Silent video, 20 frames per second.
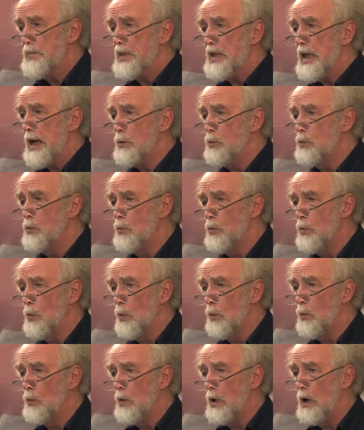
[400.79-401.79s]
Now,
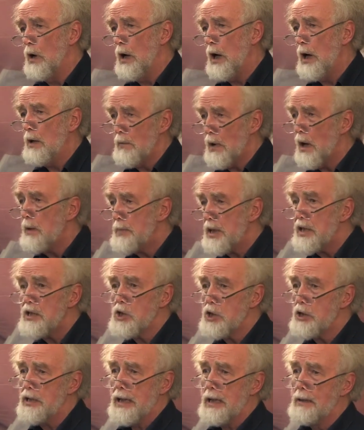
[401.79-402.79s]
I'm an
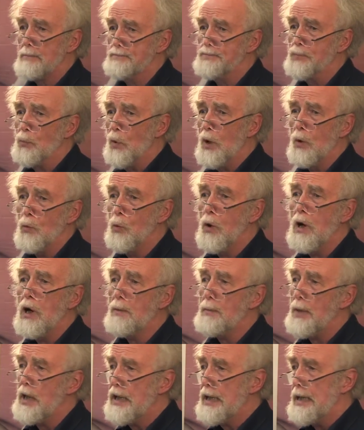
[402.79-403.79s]
engineer. Why
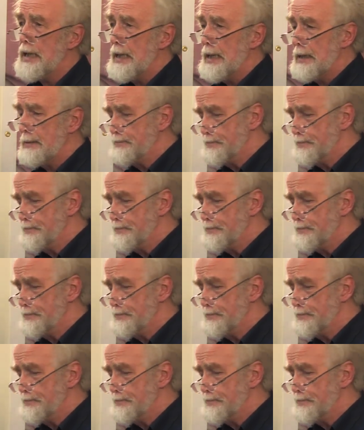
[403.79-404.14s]
am I here?